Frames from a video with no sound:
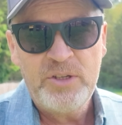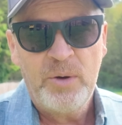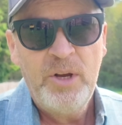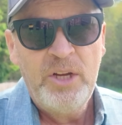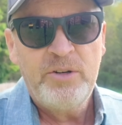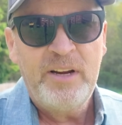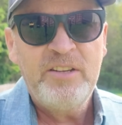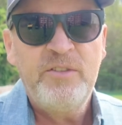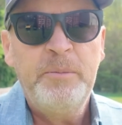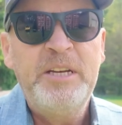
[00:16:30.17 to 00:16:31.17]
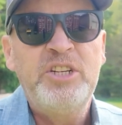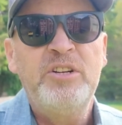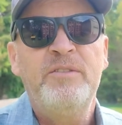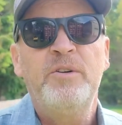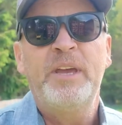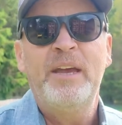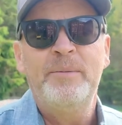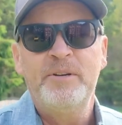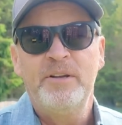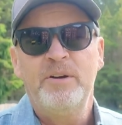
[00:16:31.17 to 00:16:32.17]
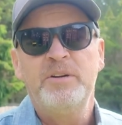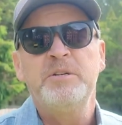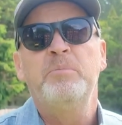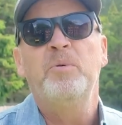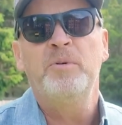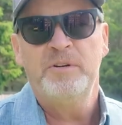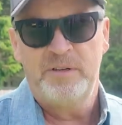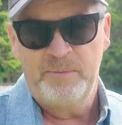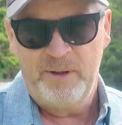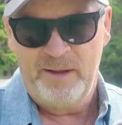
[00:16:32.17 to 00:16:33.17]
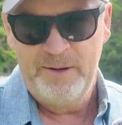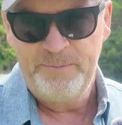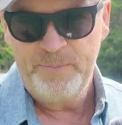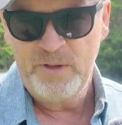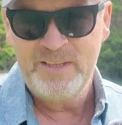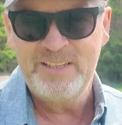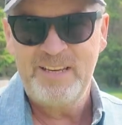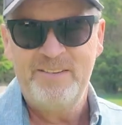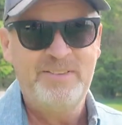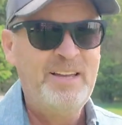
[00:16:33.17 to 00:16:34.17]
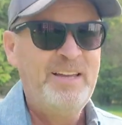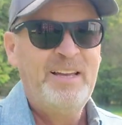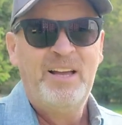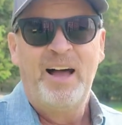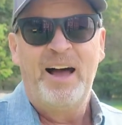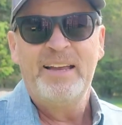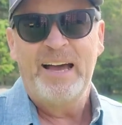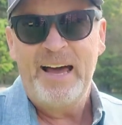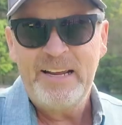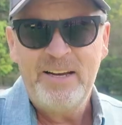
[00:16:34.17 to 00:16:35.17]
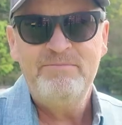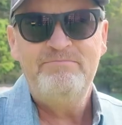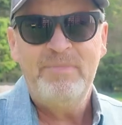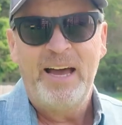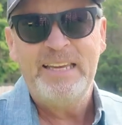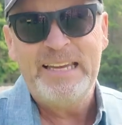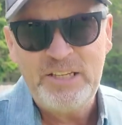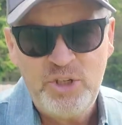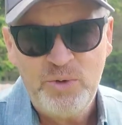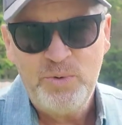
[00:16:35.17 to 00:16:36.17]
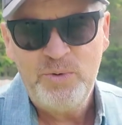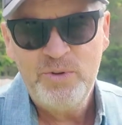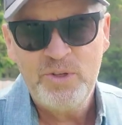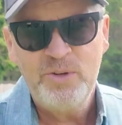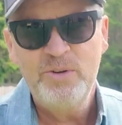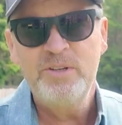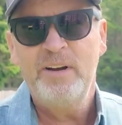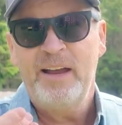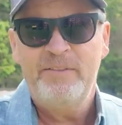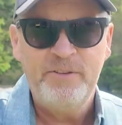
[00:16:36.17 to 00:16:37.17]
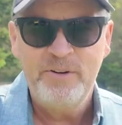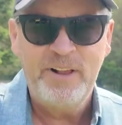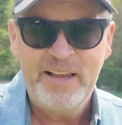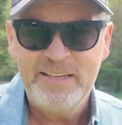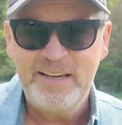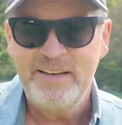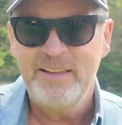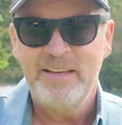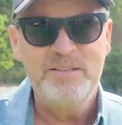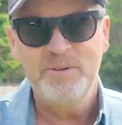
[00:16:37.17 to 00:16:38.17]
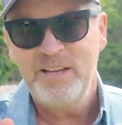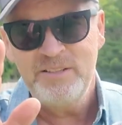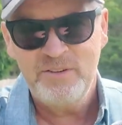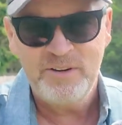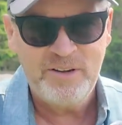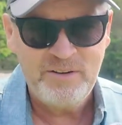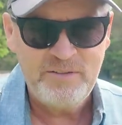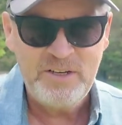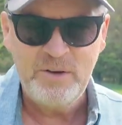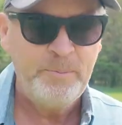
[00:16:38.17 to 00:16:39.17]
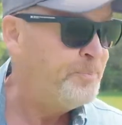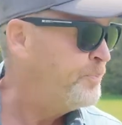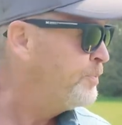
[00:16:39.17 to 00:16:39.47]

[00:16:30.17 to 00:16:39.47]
So transformational vocabulary is important to me. Instead of I gotta, I get to. So those are half full glass kind of things, but that's for another video.